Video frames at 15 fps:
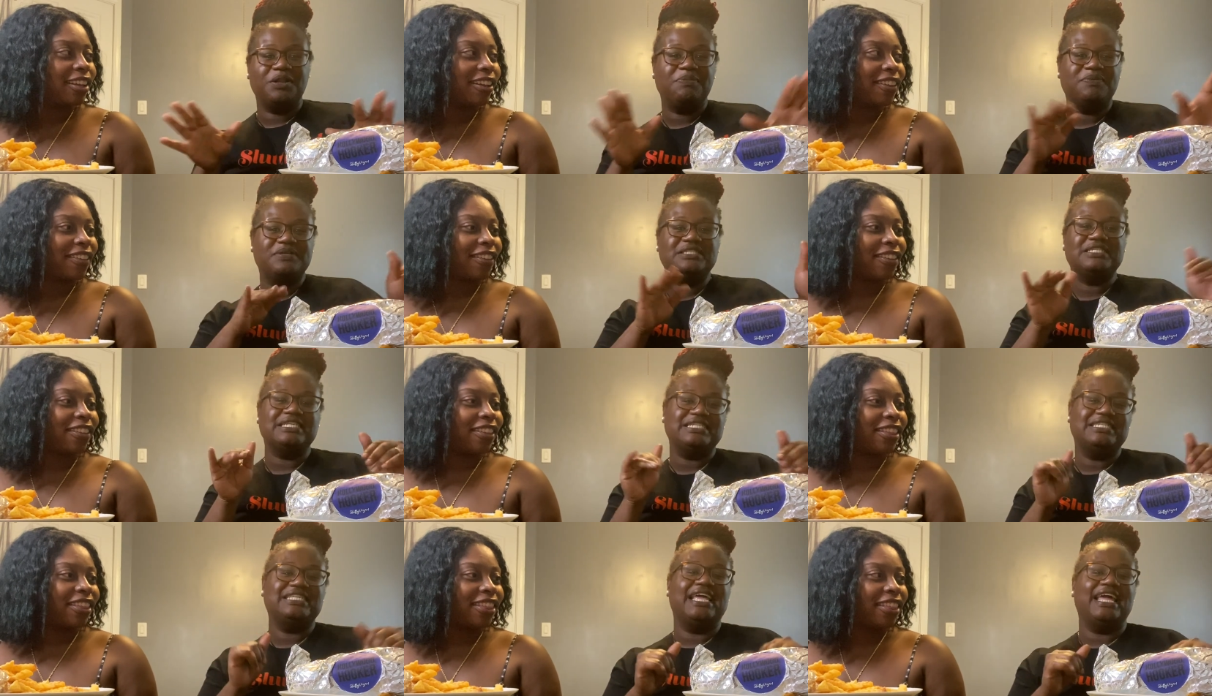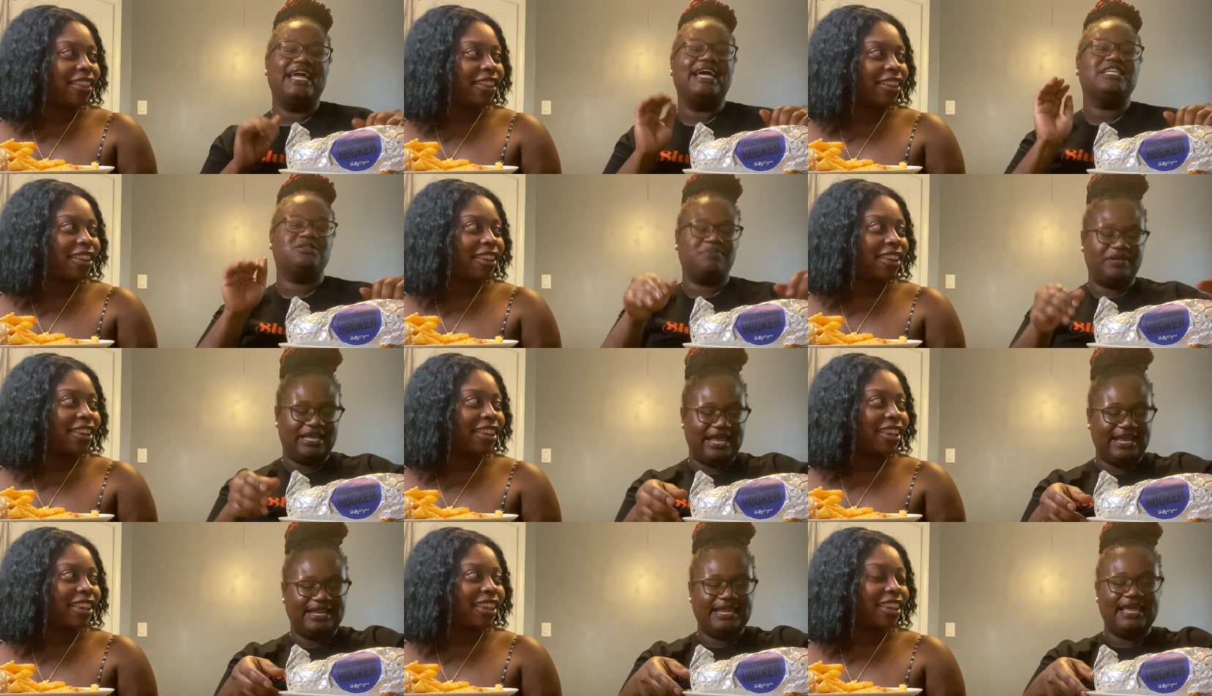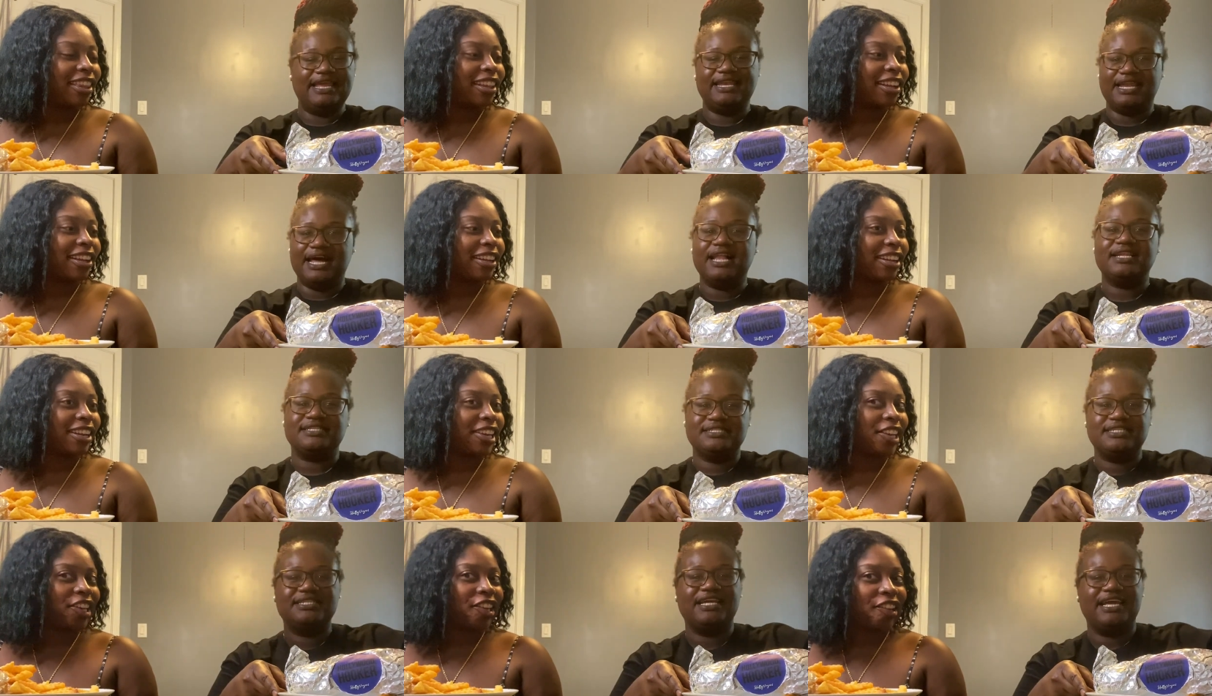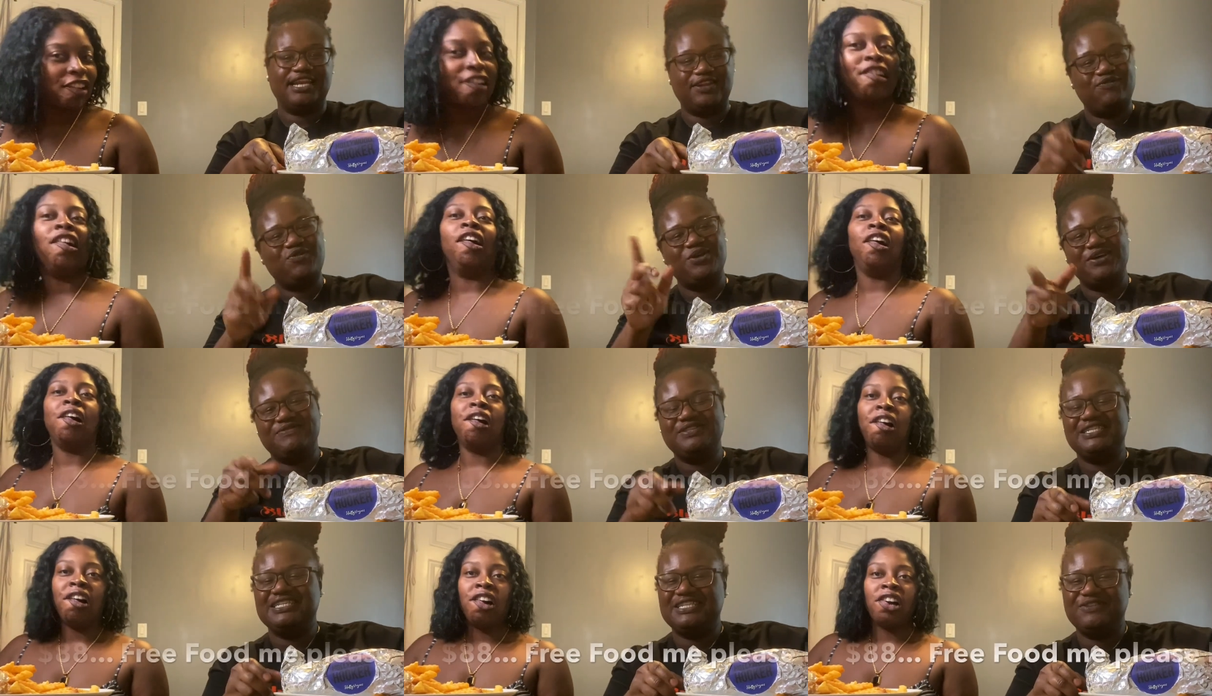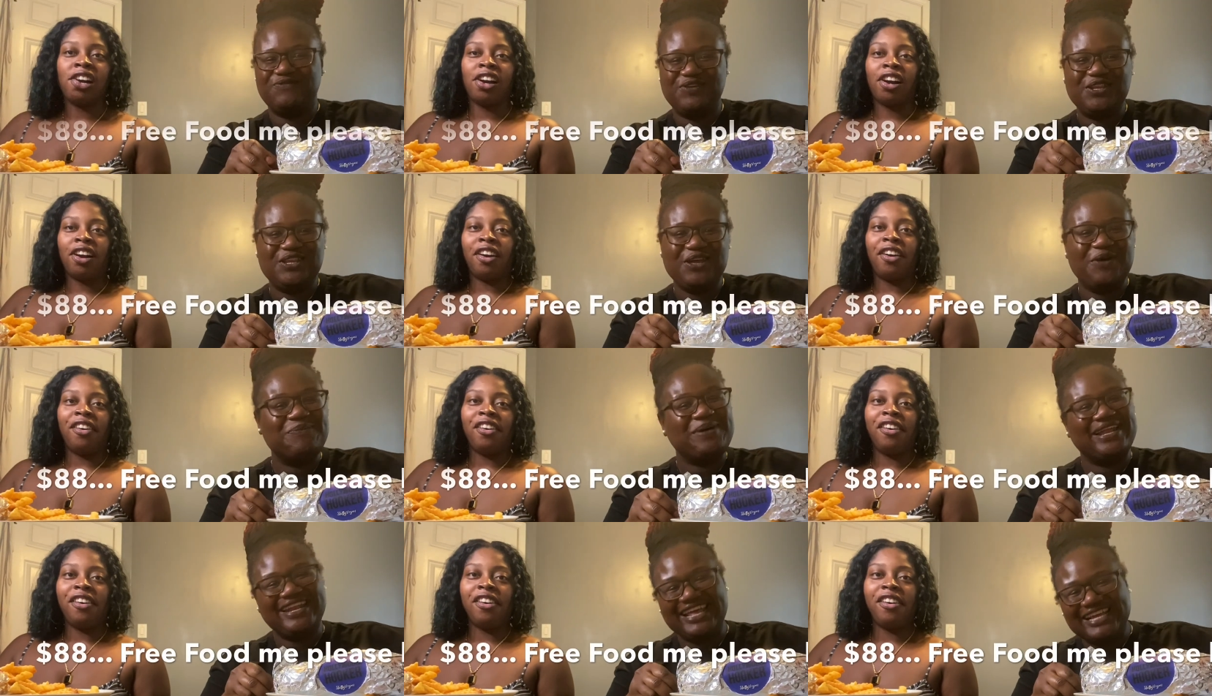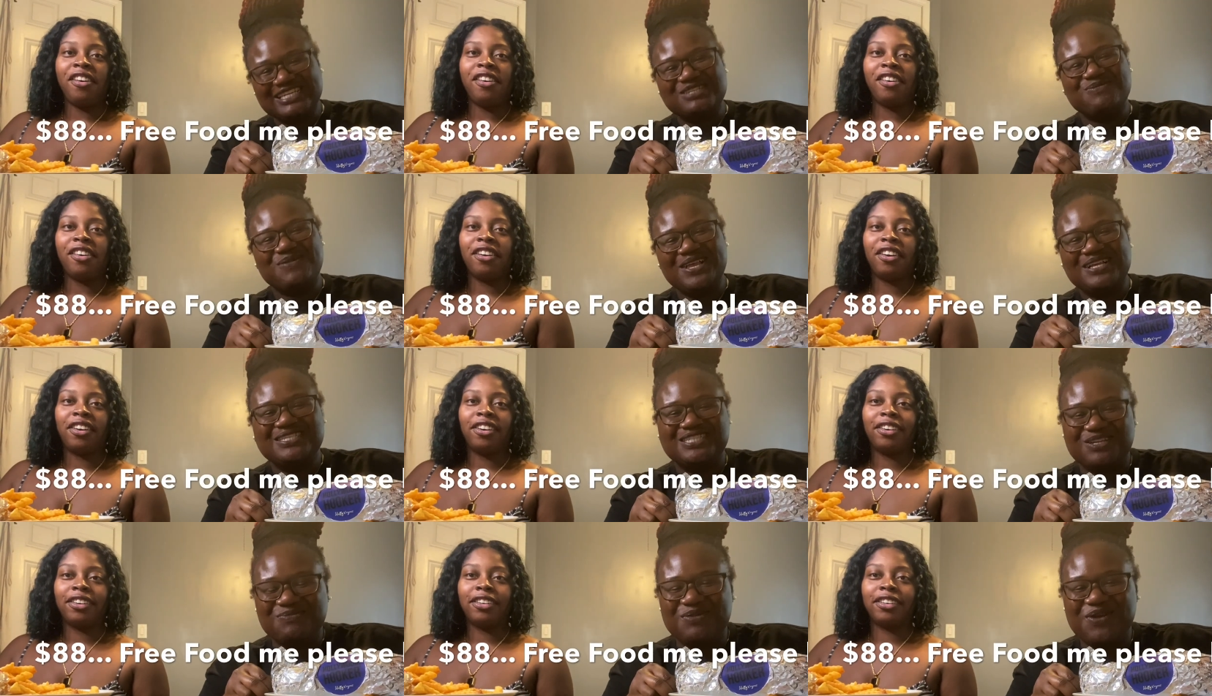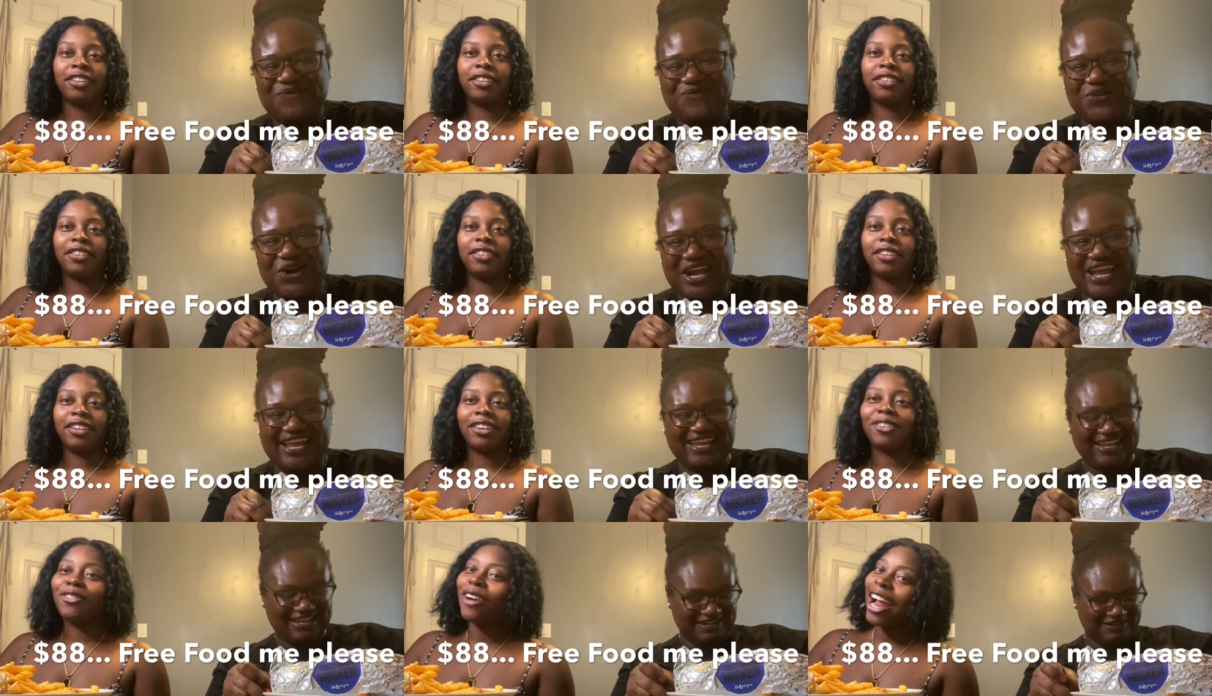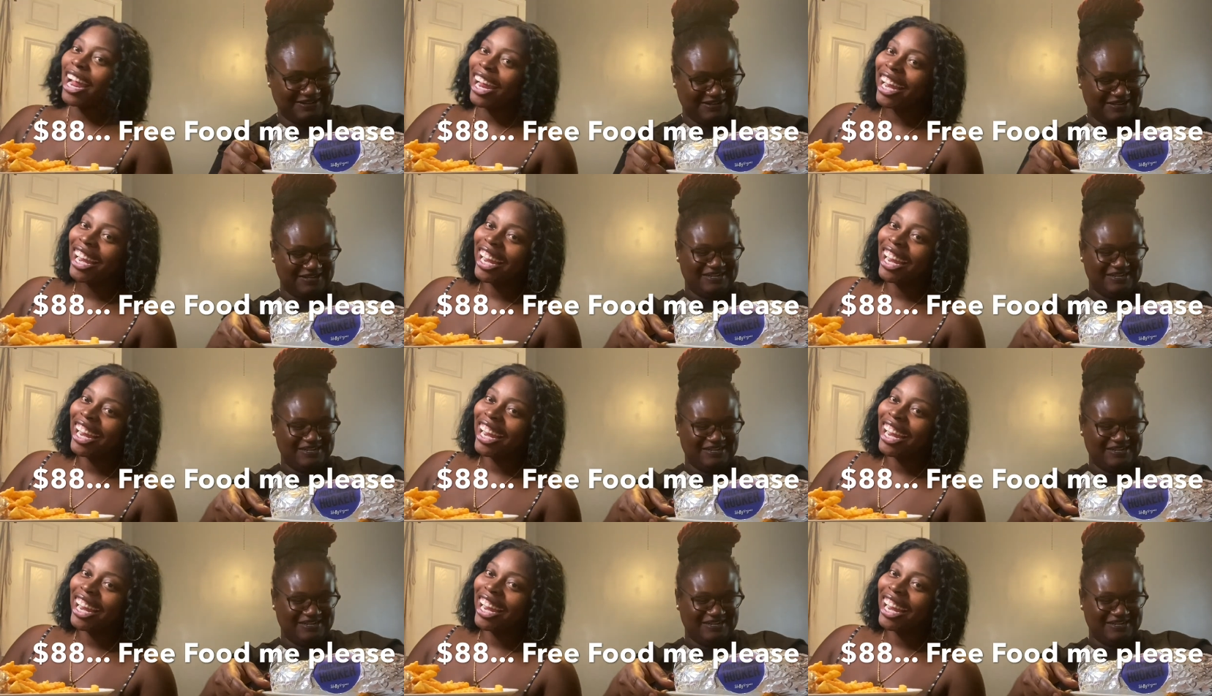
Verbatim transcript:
Speaker 1: plus sixty-eight. I spent eighty-eight dollars today. And if you ever see this video, my next meal should be free. Right.